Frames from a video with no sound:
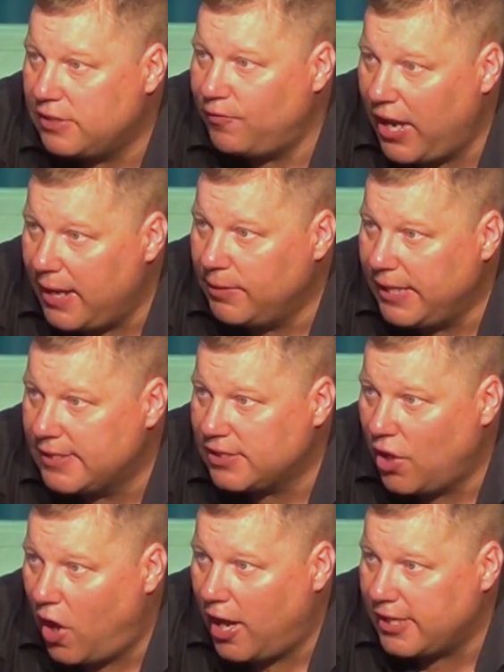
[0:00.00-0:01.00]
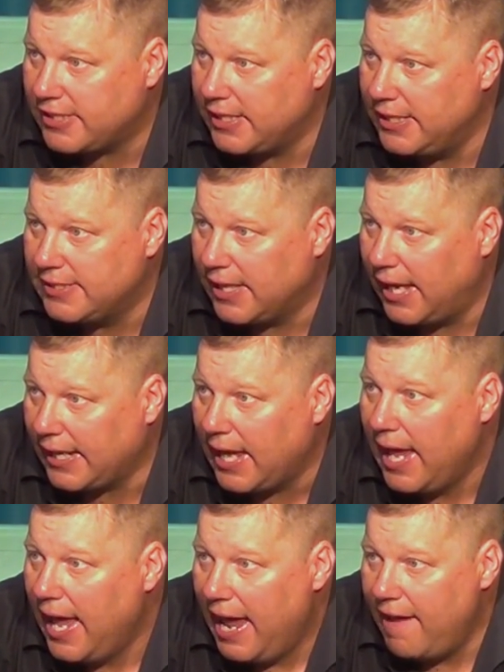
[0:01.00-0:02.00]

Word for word: His family is lost, and he's like,